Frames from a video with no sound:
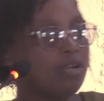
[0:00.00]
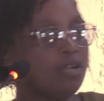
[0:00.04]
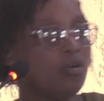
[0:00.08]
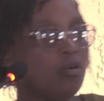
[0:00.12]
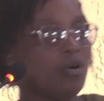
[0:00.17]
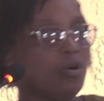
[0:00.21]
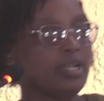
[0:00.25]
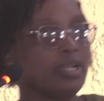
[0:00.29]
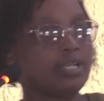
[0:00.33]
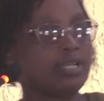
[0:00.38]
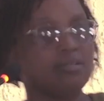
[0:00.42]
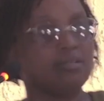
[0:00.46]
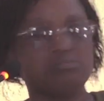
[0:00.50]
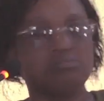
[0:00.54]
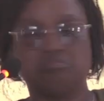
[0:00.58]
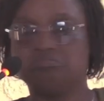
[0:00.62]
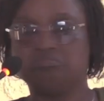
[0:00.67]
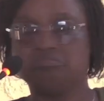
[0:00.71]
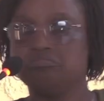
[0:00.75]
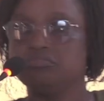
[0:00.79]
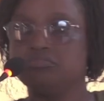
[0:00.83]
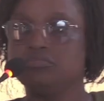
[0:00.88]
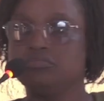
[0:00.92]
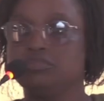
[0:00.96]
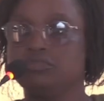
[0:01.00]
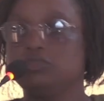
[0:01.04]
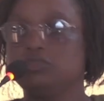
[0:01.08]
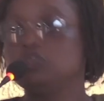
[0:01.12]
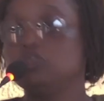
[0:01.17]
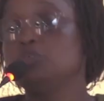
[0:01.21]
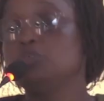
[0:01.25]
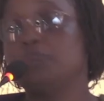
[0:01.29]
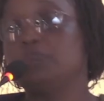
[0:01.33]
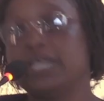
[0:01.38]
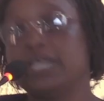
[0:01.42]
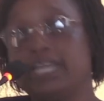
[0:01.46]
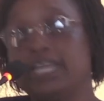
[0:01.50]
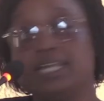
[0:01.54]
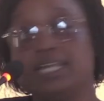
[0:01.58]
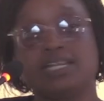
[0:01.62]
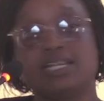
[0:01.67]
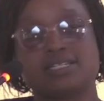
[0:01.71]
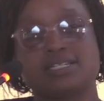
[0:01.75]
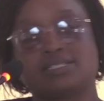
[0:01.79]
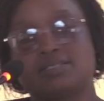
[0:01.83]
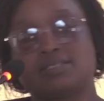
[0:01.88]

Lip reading: on 2 bananas.